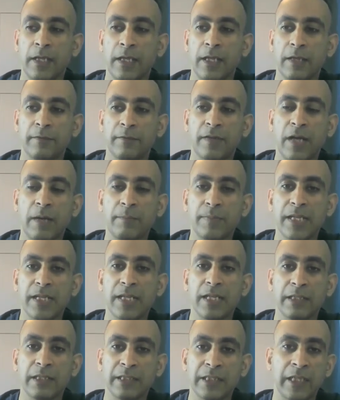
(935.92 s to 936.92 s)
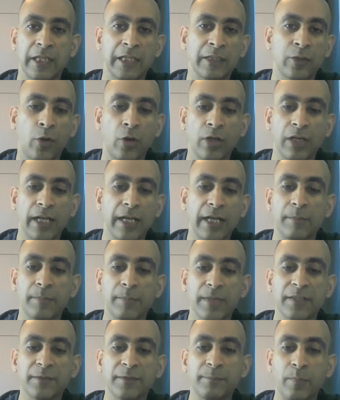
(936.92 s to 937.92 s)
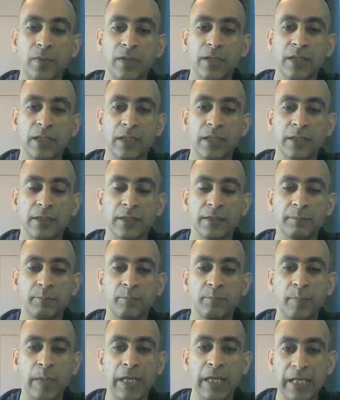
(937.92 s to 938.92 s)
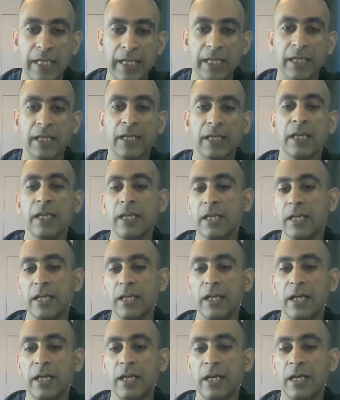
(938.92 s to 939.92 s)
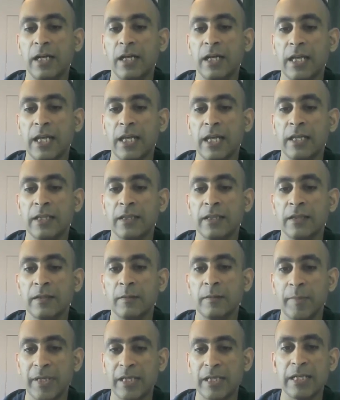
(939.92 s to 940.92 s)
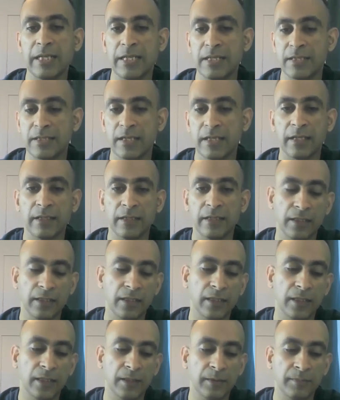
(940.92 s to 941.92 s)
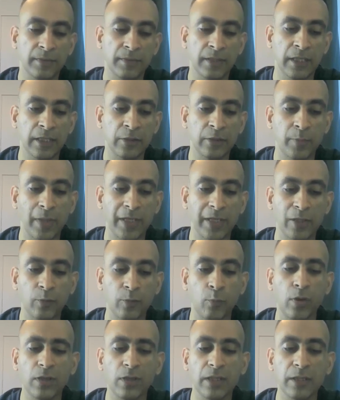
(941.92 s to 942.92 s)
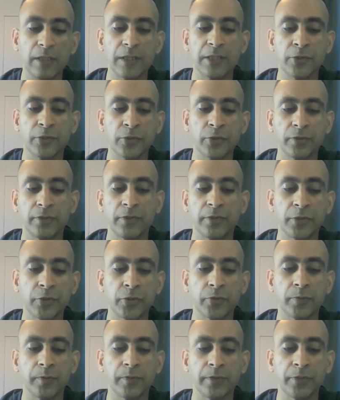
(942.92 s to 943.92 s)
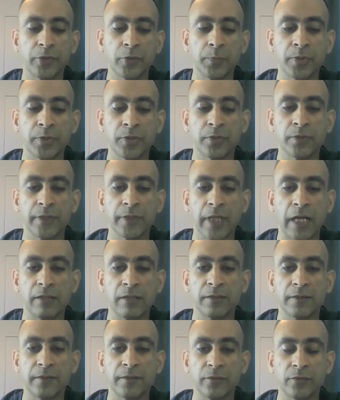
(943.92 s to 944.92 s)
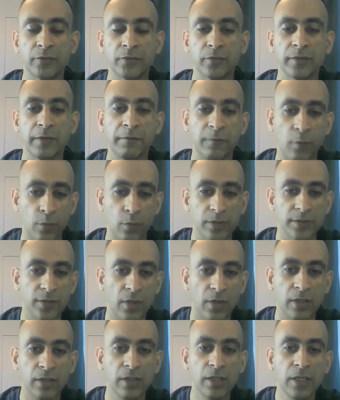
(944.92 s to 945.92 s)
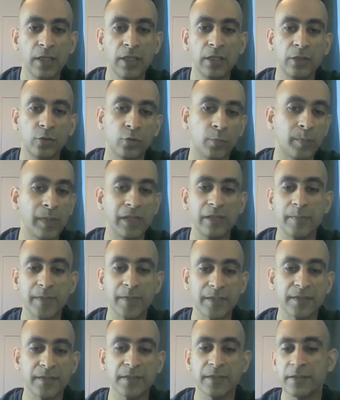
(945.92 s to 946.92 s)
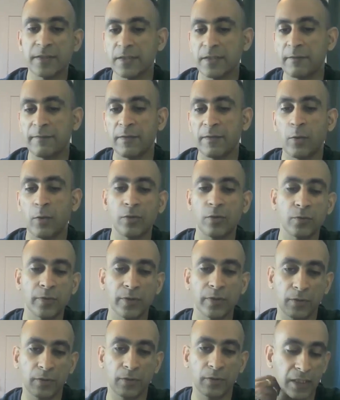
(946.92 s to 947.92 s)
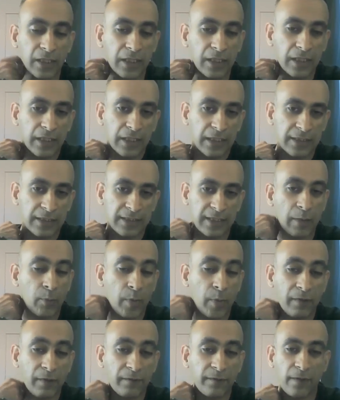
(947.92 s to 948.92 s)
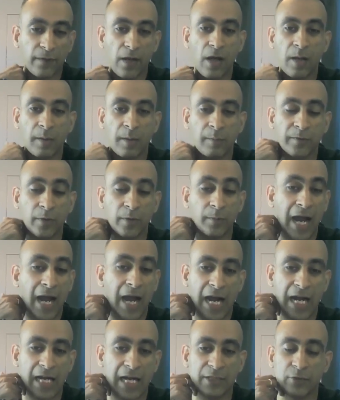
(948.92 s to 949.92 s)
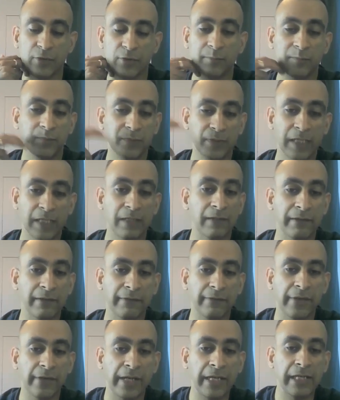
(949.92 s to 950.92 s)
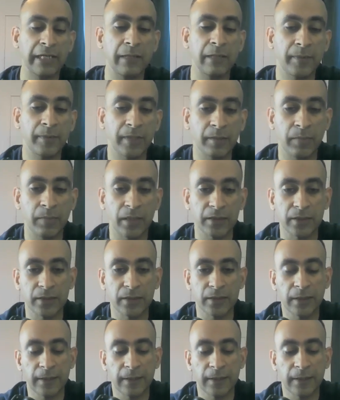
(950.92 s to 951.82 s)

if a company, an online company is building in the Middle East and in Dubai, what are the distribution channels should they focus on to build the business if they want to, stay away from ads or their really limited budget?